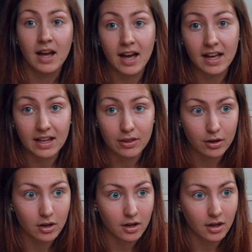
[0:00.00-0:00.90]
And I
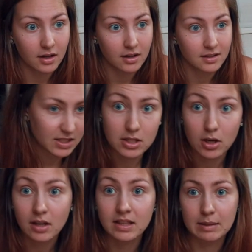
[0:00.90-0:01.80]
thought
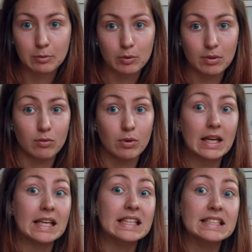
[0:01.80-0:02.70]
installing them would be
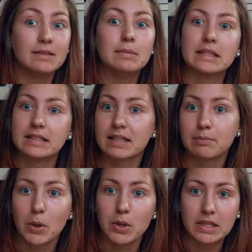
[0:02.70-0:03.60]
really easy because I
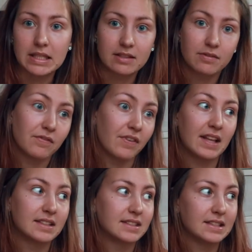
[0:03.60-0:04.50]
bought these
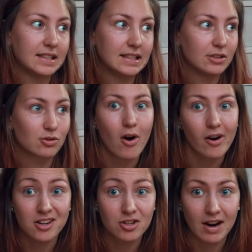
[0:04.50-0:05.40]
fancy
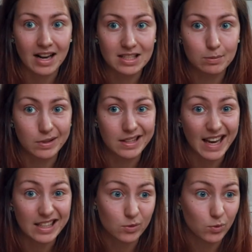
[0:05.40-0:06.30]
drawer tracks, but
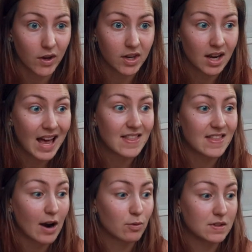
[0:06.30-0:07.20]
guess what?
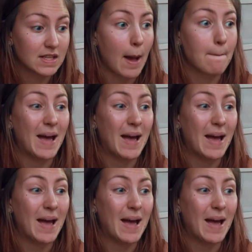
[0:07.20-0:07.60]
That was a